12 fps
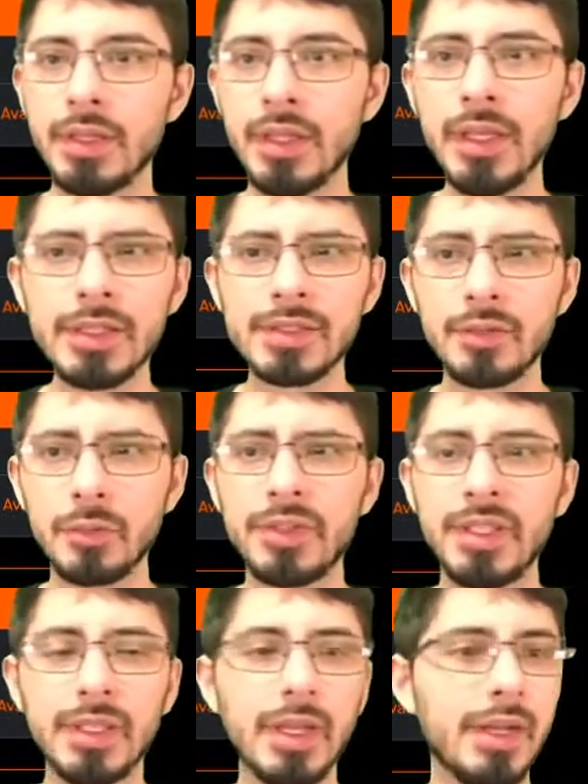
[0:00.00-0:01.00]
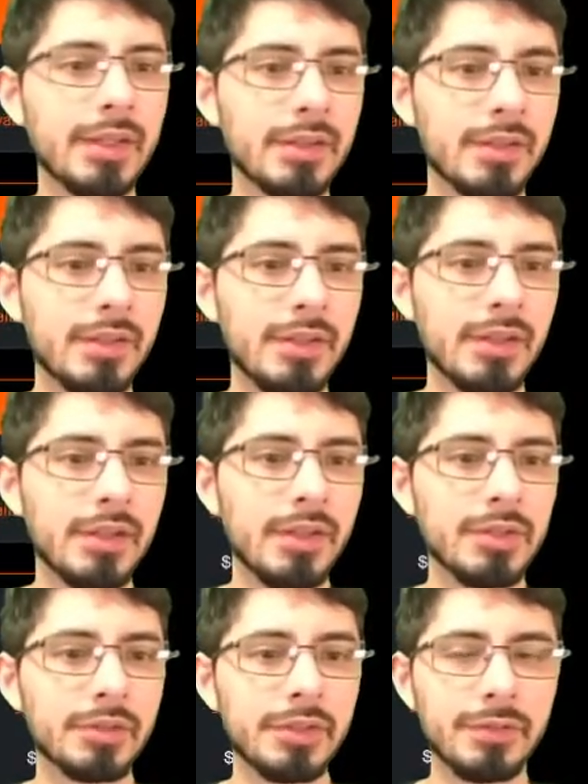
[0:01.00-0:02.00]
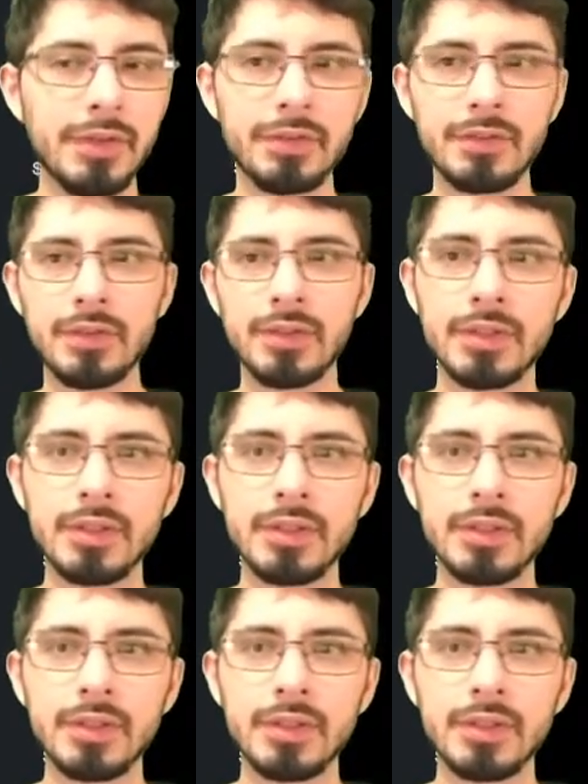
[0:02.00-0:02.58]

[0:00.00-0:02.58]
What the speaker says: I think it's the 29th, 25th.